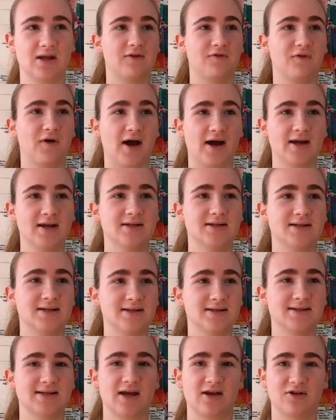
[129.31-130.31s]
if I
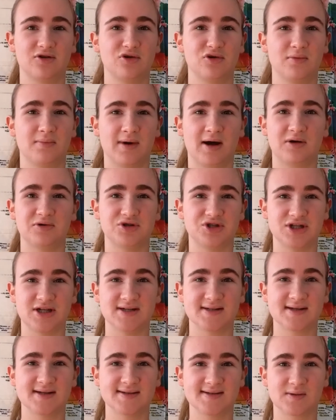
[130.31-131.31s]
didn't tell you about
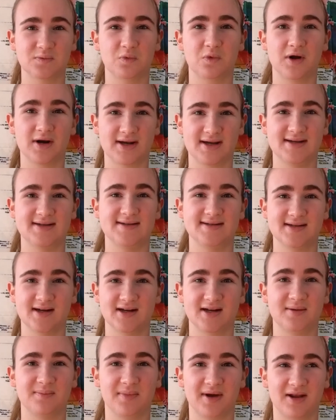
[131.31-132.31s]
Jesus and what he's
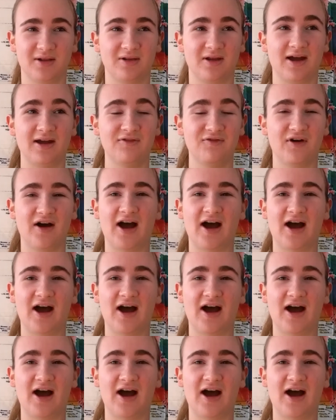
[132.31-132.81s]
done in my life,